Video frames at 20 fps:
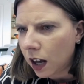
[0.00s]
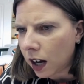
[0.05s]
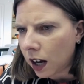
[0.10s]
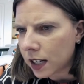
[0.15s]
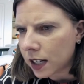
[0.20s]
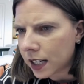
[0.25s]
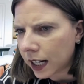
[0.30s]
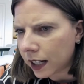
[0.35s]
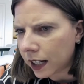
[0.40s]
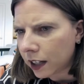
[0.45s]

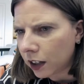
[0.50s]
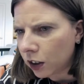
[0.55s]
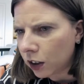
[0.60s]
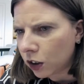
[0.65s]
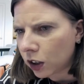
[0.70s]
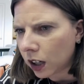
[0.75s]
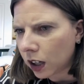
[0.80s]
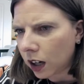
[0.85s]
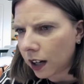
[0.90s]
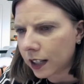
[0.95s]
I'll take a
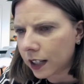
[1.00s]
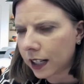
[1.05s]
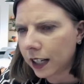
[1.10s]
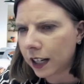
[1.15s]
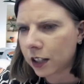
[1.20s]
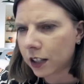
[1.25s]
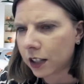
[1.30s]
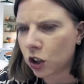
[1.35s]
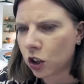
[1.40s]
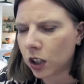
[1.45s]
look at
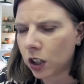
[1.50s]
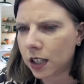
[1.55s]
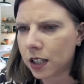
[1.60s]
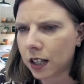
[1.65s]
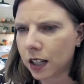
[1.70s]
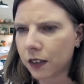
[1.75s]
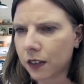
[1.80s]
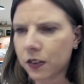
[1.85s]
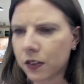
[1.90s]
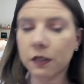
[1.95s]
E S G E
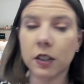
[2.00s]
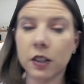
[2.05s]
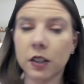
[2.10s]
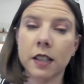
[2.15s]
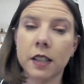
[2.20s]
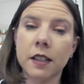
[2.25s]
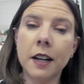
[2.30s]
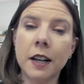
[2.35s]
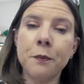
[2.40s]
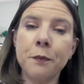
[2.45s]
T Fs after
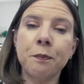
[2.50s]
this.